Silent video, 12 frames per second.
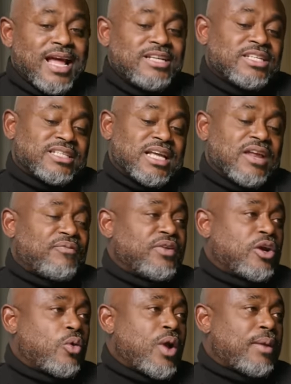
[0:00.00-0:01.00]
They're just in it
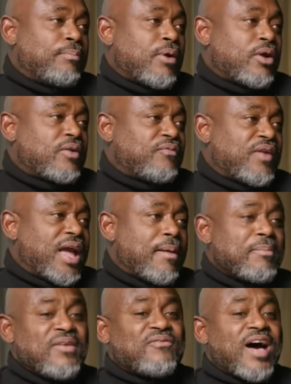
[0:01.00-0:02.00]
for the quick burn of fame.
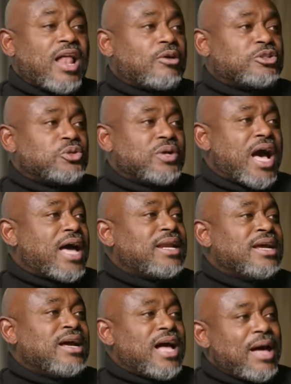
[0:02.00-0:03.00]
How many followers you got?